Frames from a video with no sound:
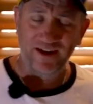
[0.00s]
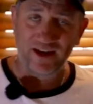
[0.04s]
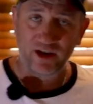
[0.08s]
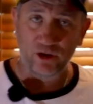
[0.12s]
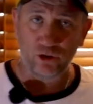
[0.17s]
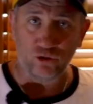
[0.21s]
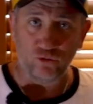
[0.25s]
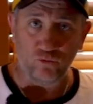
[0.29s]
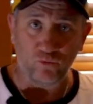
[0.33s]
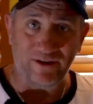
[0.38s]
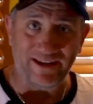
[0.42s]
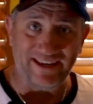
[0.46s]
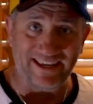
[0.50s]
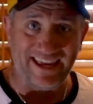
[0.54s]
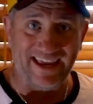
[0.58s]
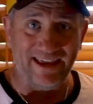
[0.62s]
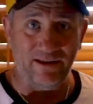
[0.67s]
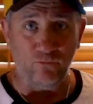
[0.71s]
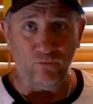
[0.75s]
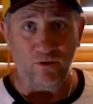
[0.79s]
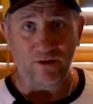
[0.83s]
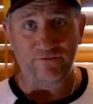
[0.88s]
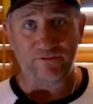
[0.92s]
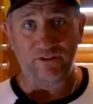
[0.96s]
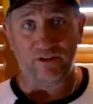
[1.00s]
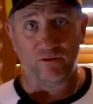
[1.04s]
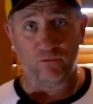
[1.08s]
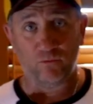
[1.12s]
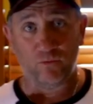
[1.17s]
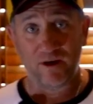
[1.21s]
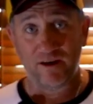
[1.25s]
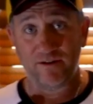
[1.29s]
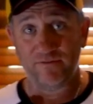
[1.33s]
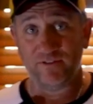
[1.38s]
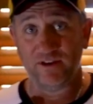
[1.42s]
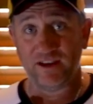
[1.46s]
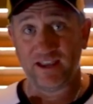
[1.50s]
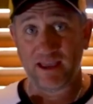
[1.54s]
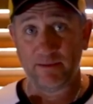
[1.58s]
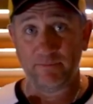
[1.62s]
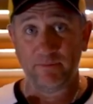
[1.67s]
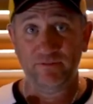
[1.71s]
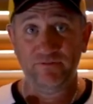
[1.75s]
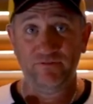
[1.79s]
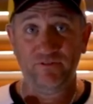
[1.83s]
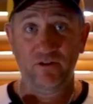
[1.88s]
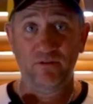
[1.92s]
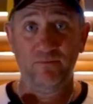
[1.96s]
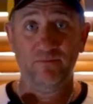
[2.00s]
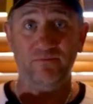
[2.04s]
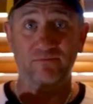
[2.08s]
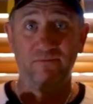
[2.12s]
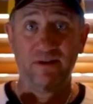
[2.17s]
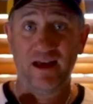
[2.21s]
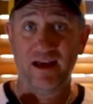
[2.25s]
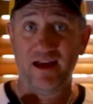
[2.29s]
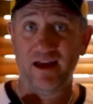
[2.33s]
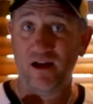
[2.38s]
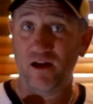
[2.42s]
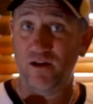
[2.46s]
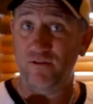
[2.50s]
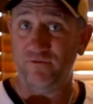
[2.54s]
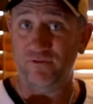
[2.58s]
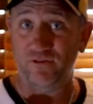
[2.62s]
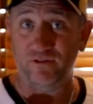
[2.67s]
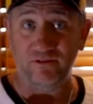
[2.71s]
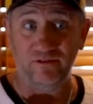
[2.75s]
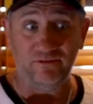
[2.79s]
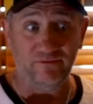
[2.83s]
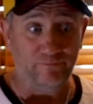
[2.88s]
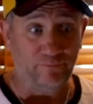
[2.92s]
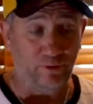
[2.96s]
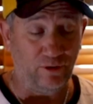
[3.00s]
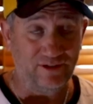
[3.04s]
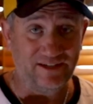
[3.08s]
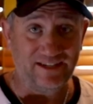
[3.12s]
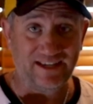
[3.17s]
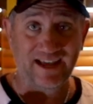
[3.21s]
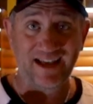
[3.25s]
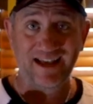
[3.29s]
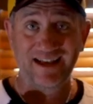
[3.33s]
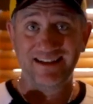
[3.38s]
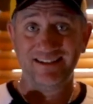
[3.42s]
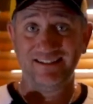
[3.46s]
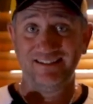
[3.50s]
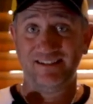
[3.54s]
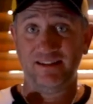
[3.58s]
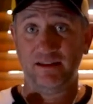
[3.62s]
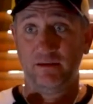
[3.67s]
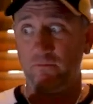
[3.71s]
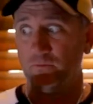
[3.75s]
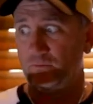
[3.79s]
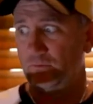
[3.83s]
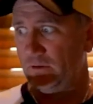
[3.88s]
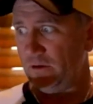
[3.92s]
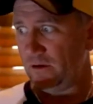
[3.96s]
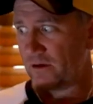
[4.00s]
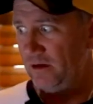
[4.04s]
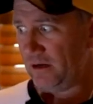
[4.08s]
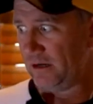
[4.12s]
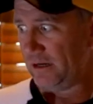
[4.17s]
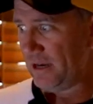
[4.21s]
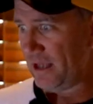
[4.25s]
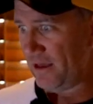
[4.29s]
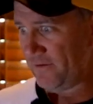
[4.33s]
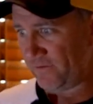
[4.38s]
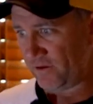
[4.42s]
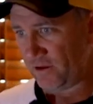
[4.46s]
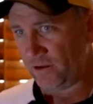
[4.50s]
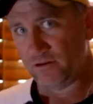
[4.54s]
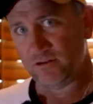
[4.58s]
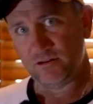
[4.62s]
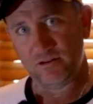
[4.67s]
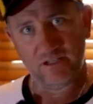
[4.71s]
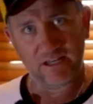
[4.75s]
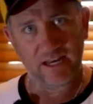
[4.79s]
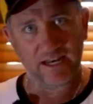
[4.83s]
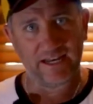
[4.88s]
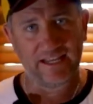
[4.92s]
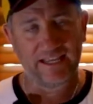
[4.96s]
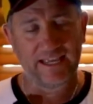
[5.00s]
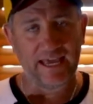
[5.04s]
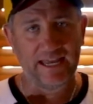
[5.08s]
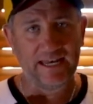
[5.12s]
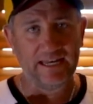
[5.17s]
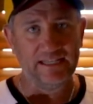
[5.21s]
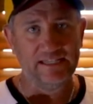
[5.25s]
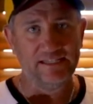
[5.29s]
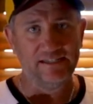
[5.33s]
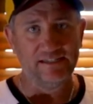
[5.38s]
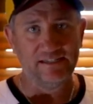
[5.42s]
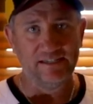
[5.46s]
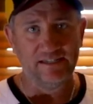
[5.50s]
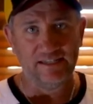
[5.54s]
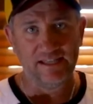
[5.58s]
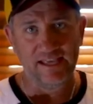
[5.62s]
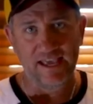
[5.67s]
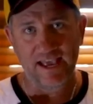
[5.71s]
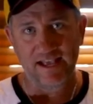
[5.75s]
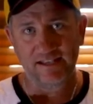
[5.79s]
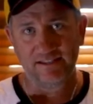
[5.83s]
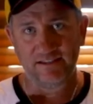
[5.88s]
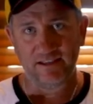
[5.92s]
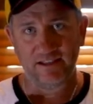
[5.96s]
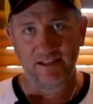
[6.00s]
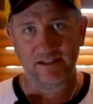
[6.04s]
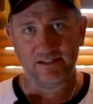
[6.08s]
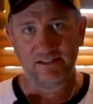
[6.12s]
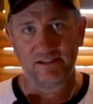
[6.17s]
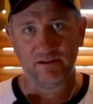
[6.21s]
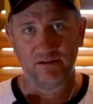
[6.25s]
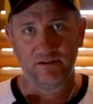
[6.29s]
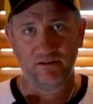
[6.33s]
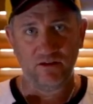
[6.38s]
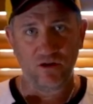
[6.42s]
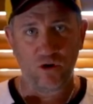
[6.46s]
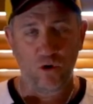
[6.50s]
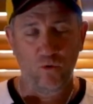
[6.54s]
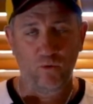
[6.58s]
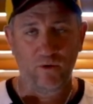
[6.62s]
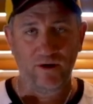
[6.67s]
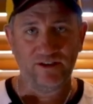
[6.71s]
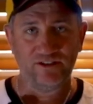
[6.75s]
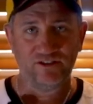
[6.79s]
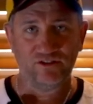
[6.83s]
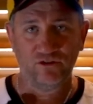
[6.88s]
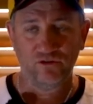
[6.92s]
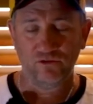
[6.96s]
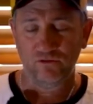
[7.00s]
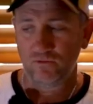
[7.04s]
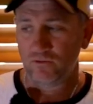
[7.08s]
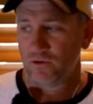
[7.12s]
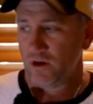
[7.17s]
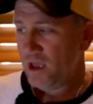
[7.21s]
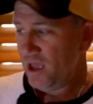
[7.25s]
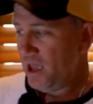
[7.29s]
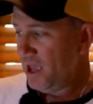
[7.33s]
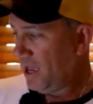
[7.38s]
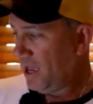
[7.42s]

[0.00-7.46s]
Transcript: had a good weekend, wherever you're coming from, over a podcast. Got another dedicated listener there, so that's always cool.